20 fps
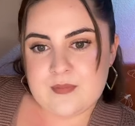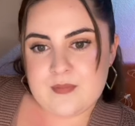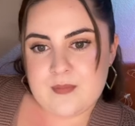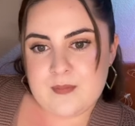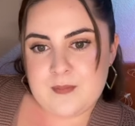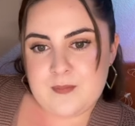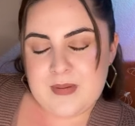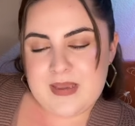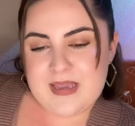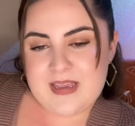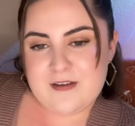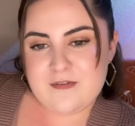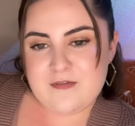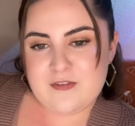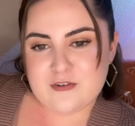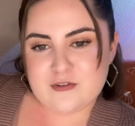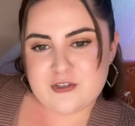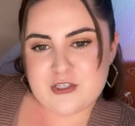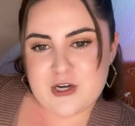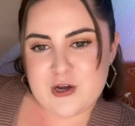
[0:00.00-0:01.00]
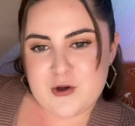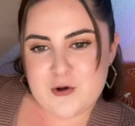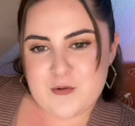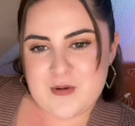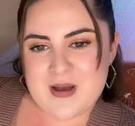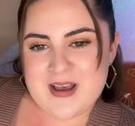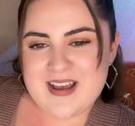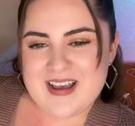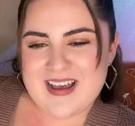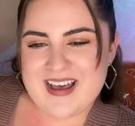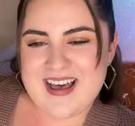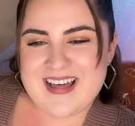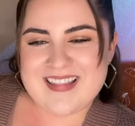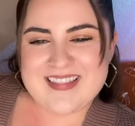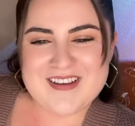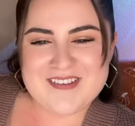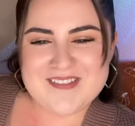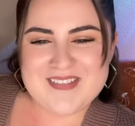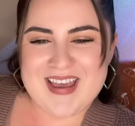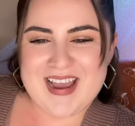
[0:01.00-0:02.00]
B for show. I
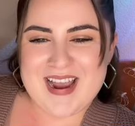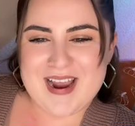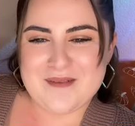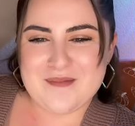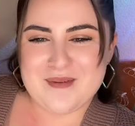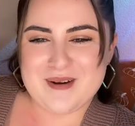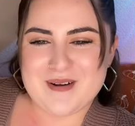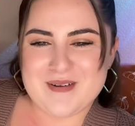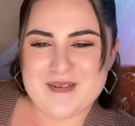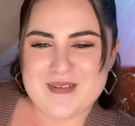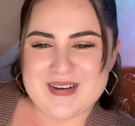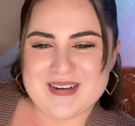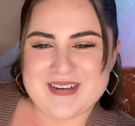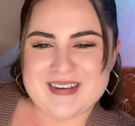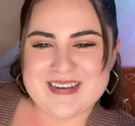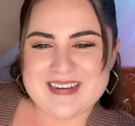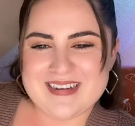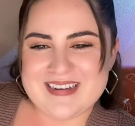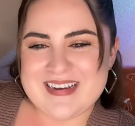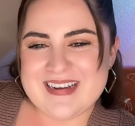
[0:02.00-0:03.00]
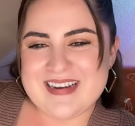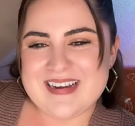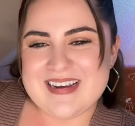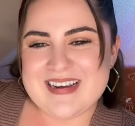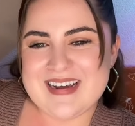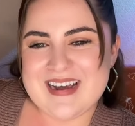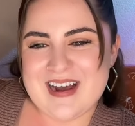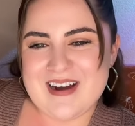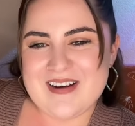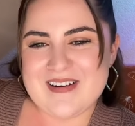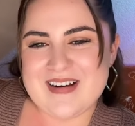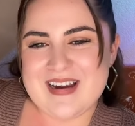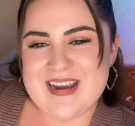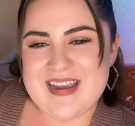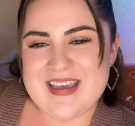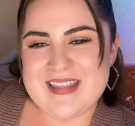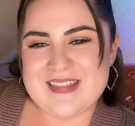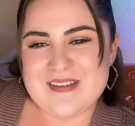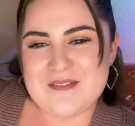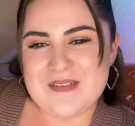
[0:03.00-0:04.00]
love that, hybrid queen. All right,
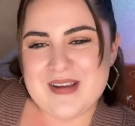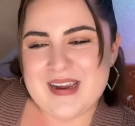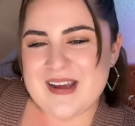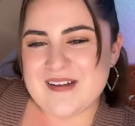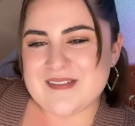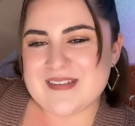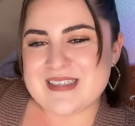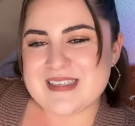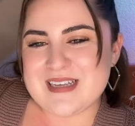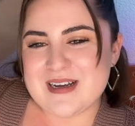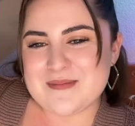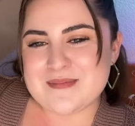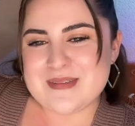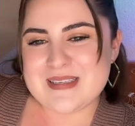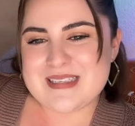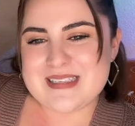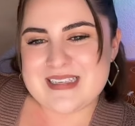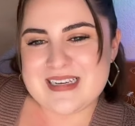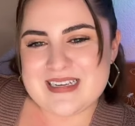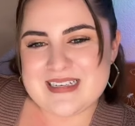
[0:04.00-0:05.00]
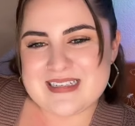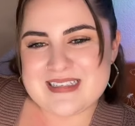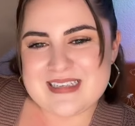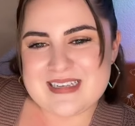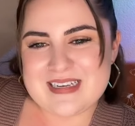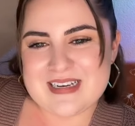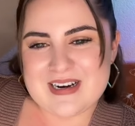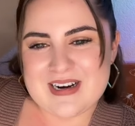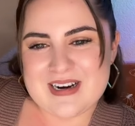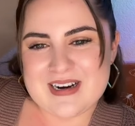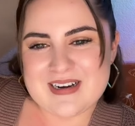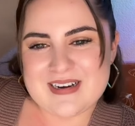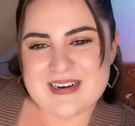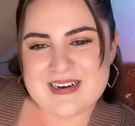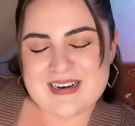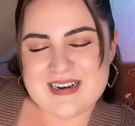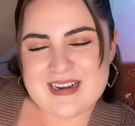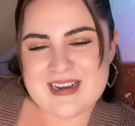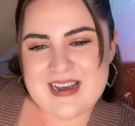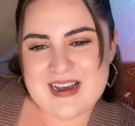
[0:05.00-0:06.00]
and then we have some C's here.
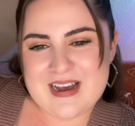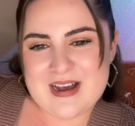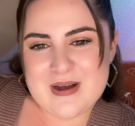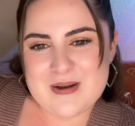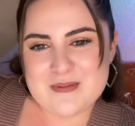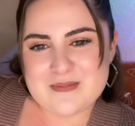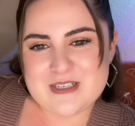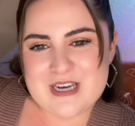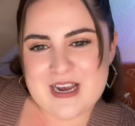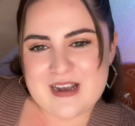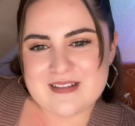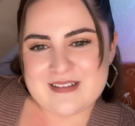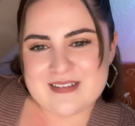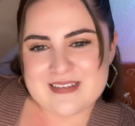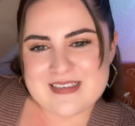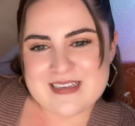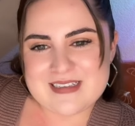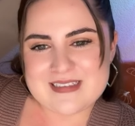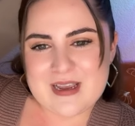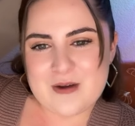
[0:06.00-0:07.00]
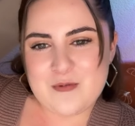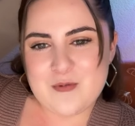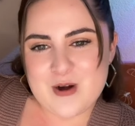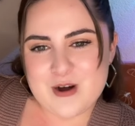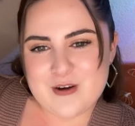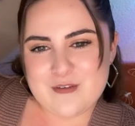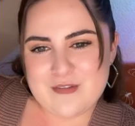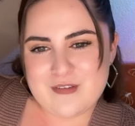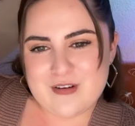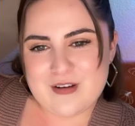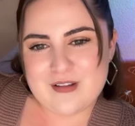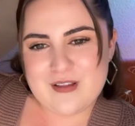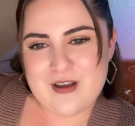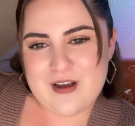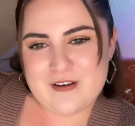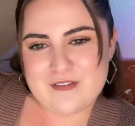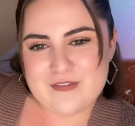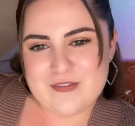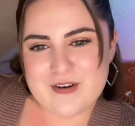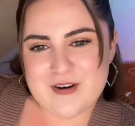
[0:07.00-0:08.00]
Jacqueline says, I work for a law
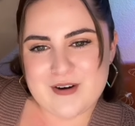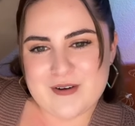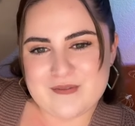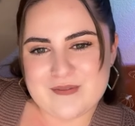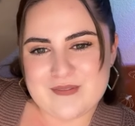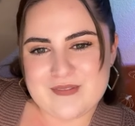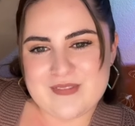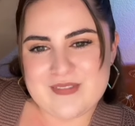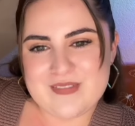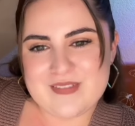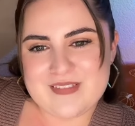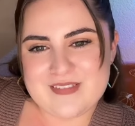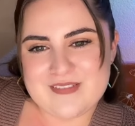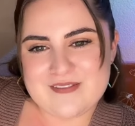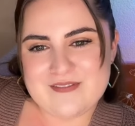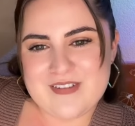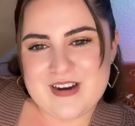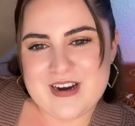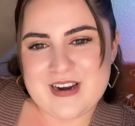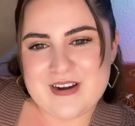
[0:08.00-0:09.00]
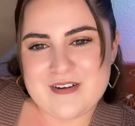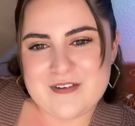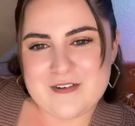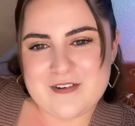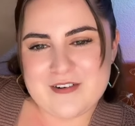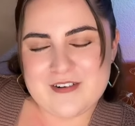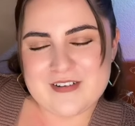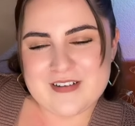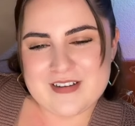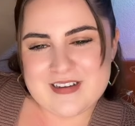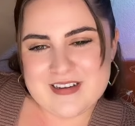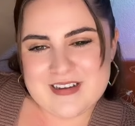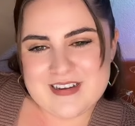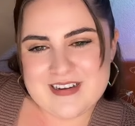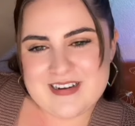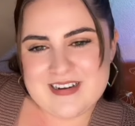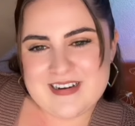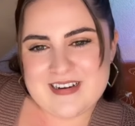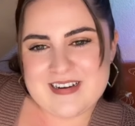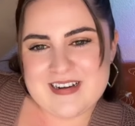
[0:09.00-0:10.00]
firm. Very cool.
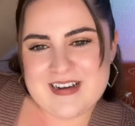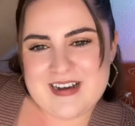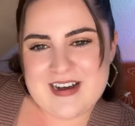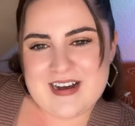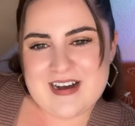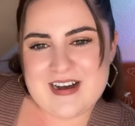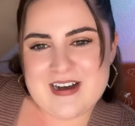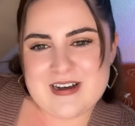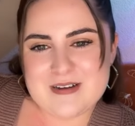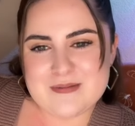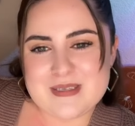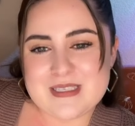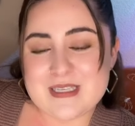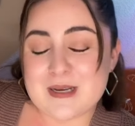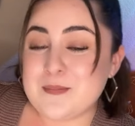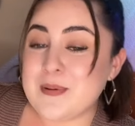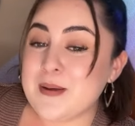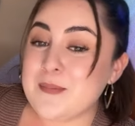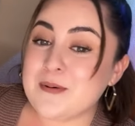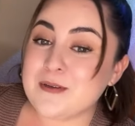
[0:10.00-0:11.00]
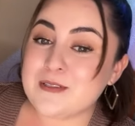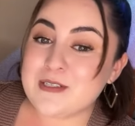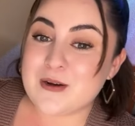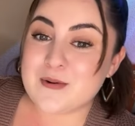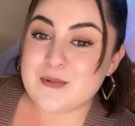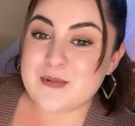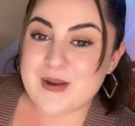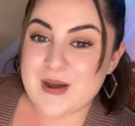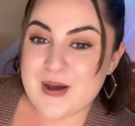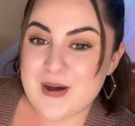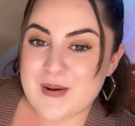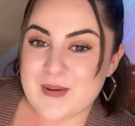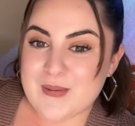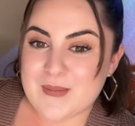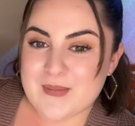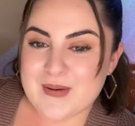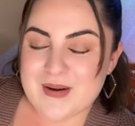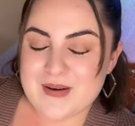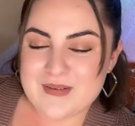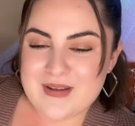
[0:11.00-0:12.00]
Some people don't
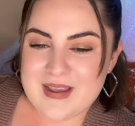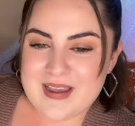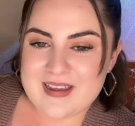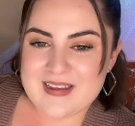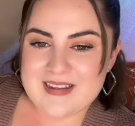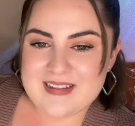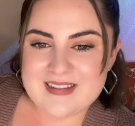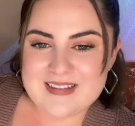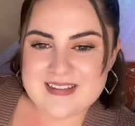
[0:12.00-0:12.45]
know. Okay.